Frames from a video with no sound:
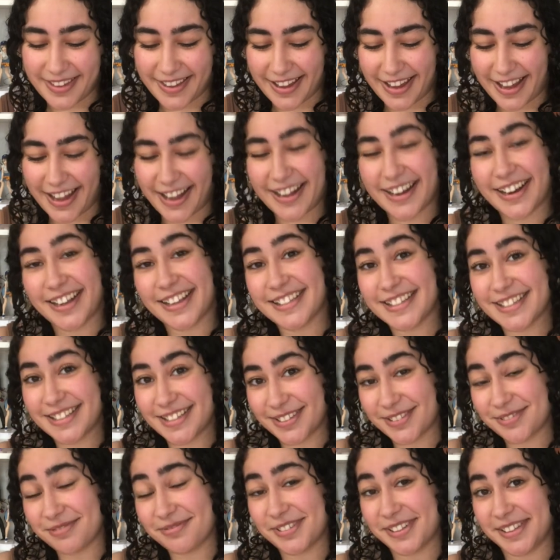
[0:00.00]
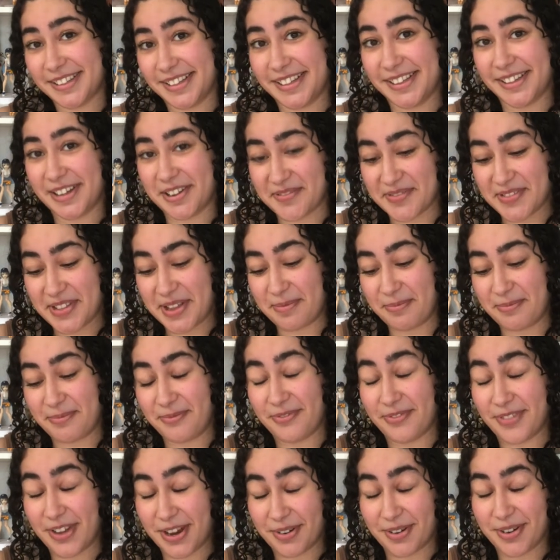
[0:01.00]
and I still really love them
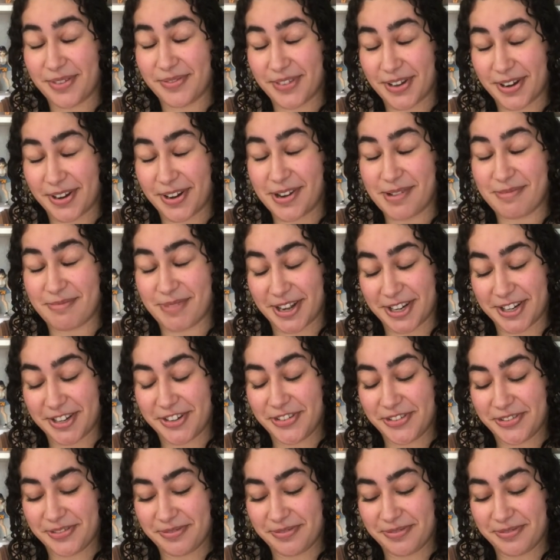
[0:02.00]
very, very much.